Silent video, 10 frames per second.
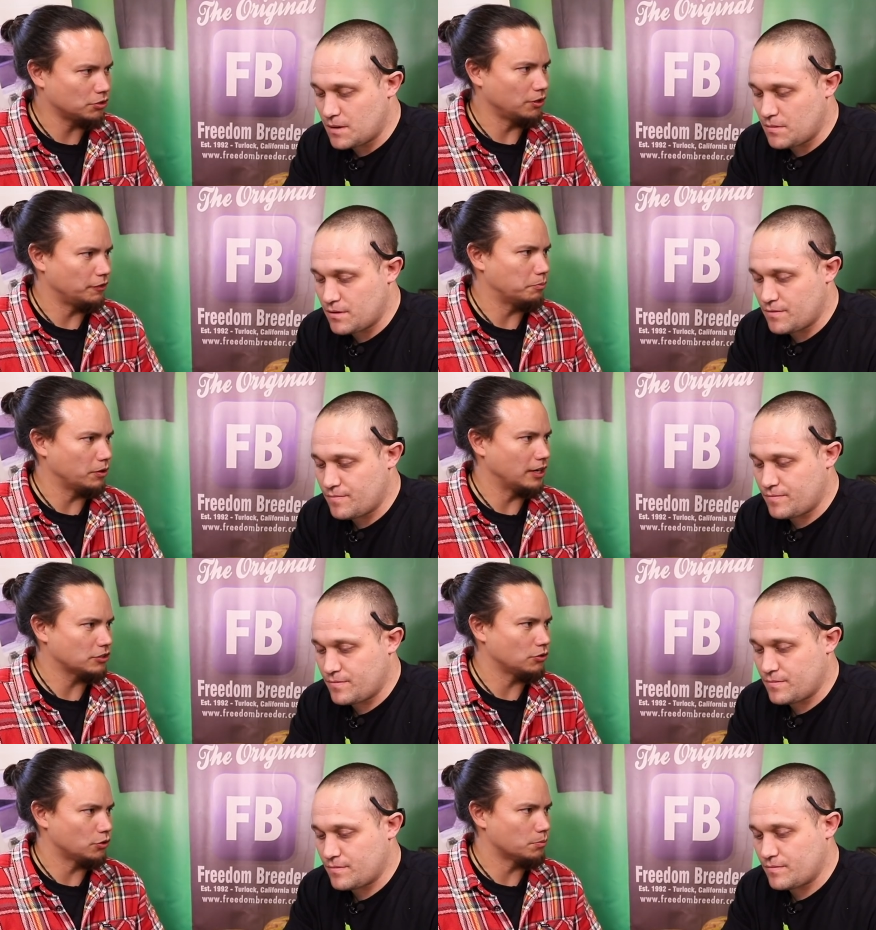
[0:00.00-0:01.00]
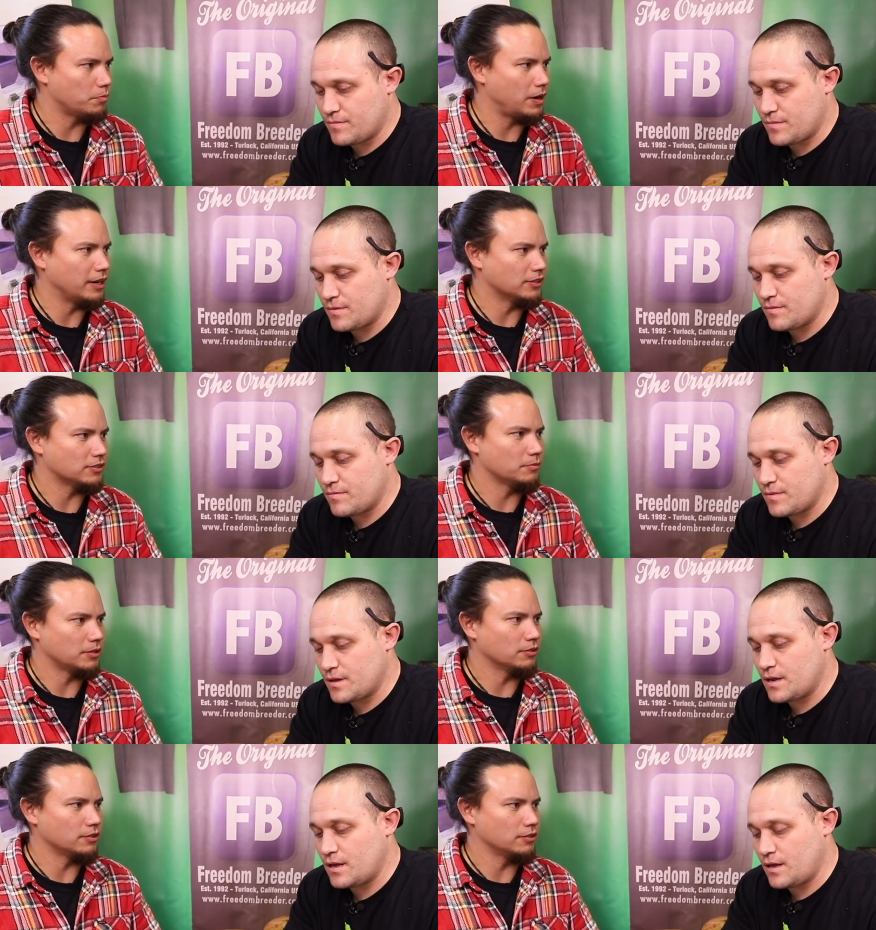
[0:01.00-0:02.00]
Speaker 1: some, to it, if you put it next to a normal pied, it's
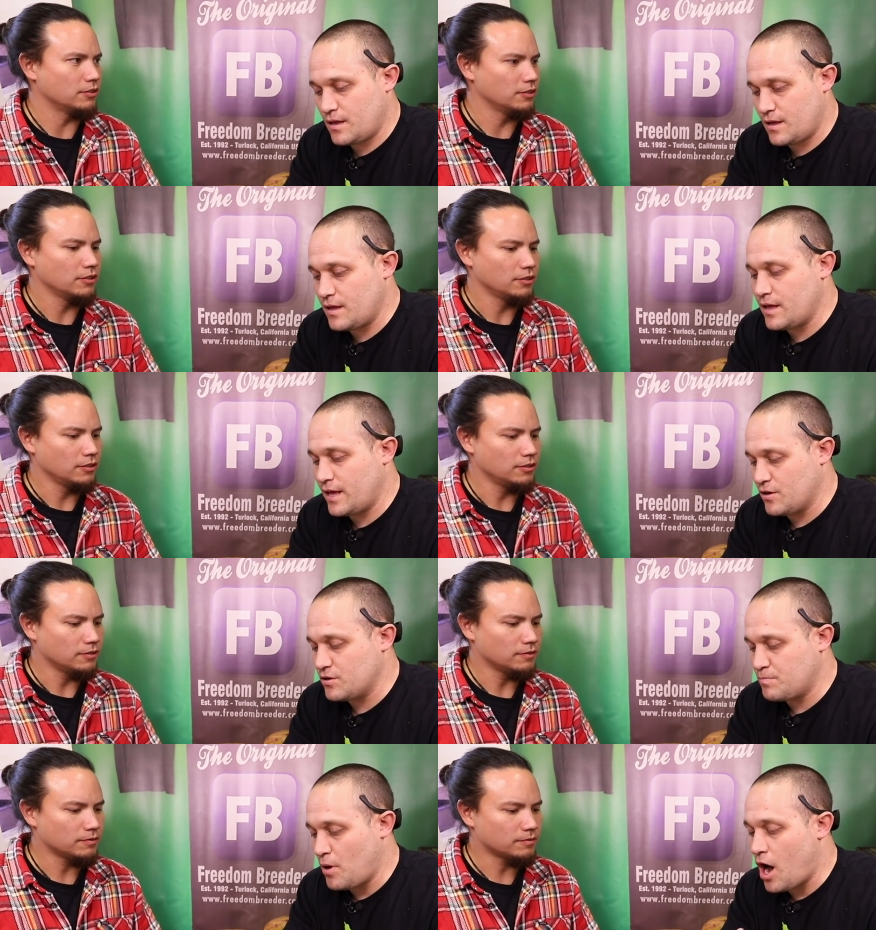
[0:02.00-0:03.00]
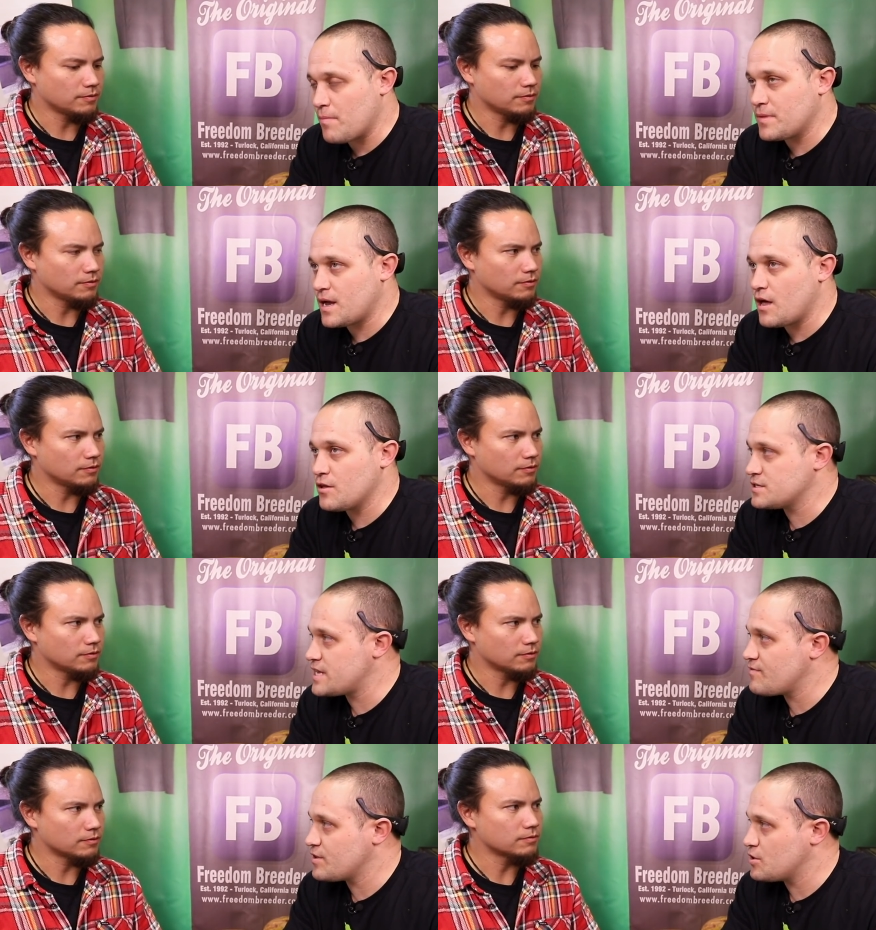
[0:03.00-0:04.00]
something you'll...
Speaker 2: It'll pop. The color is
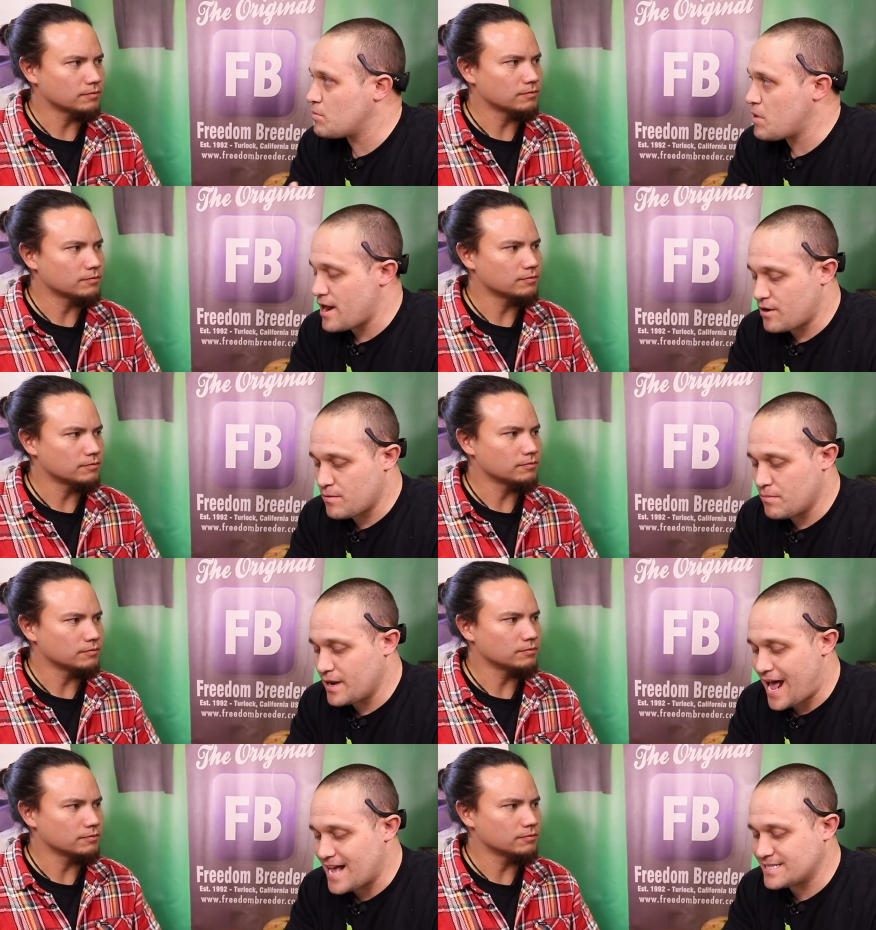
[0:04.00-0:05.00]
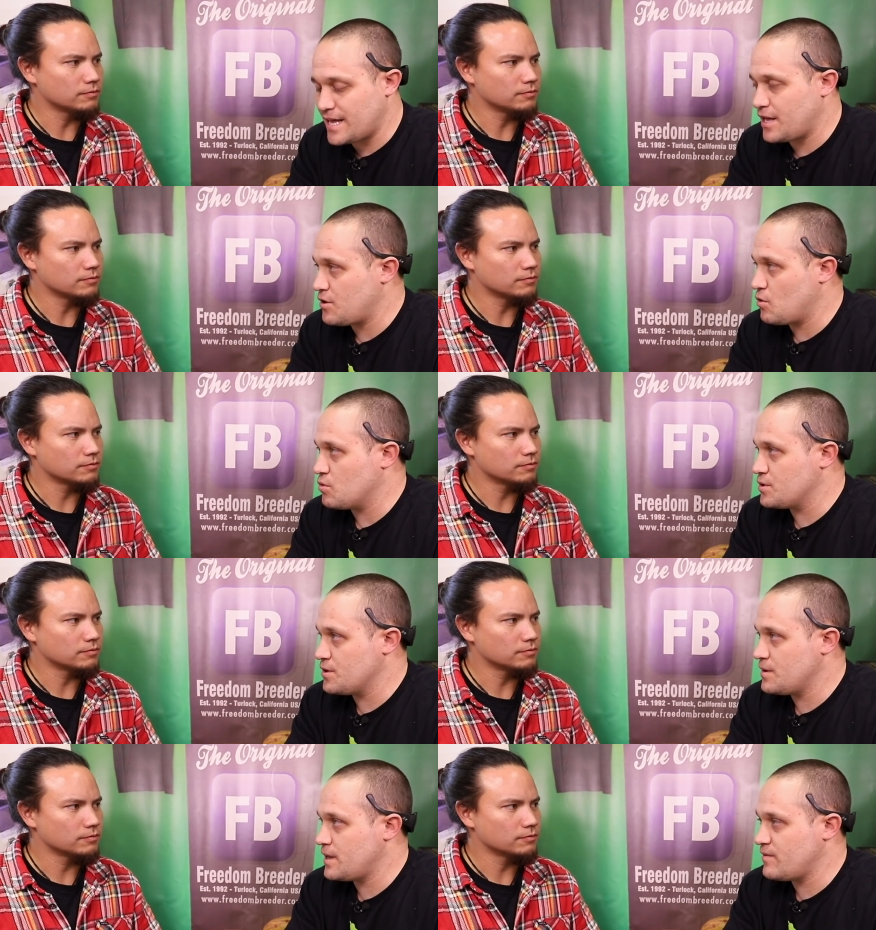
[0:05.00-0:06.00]
definitely a little brighter. But as they get
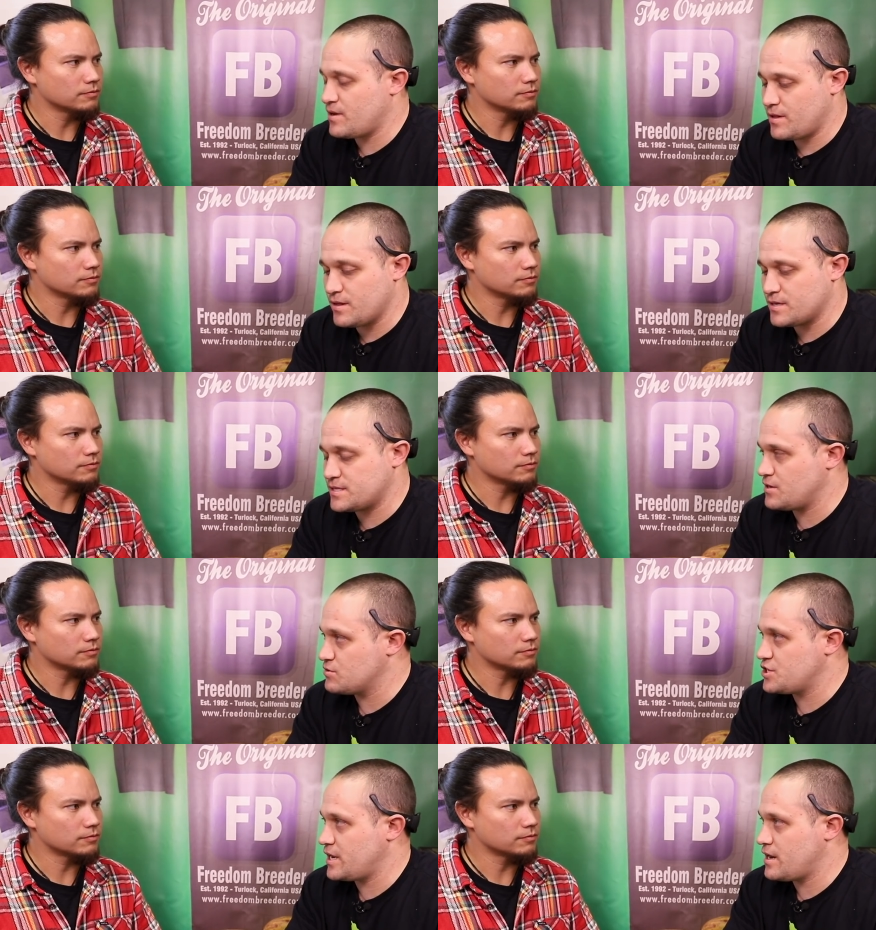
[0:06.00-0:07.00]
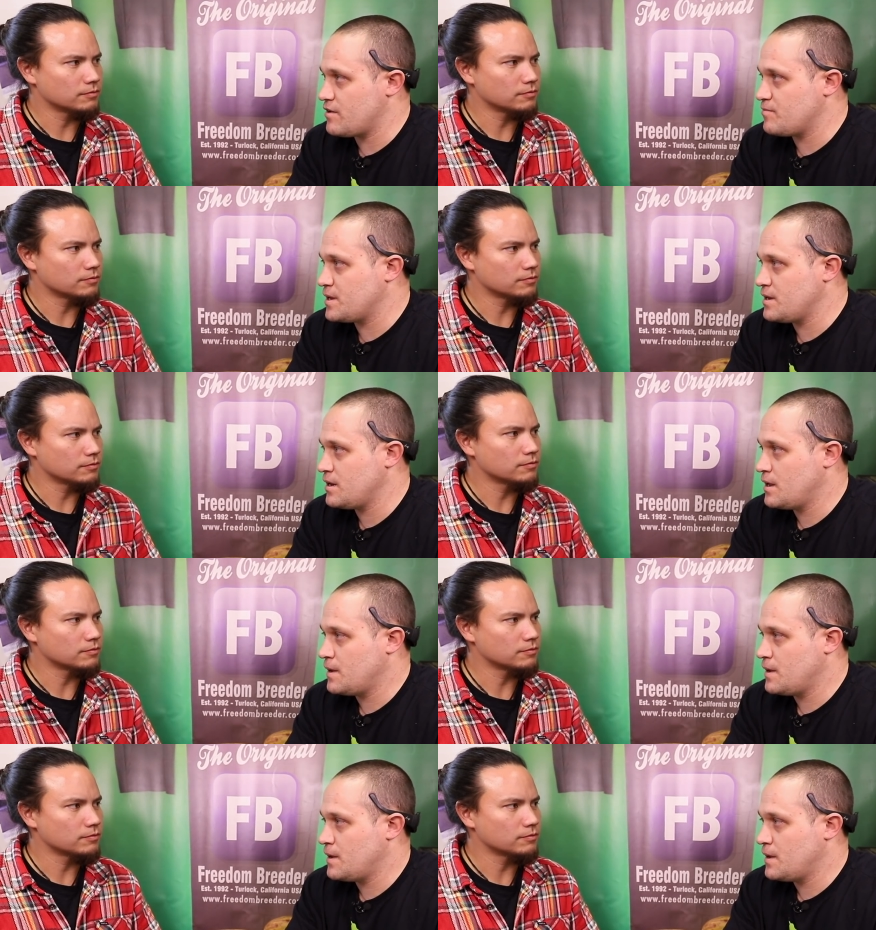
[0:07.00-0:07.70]
older, even in a single gene Huffman,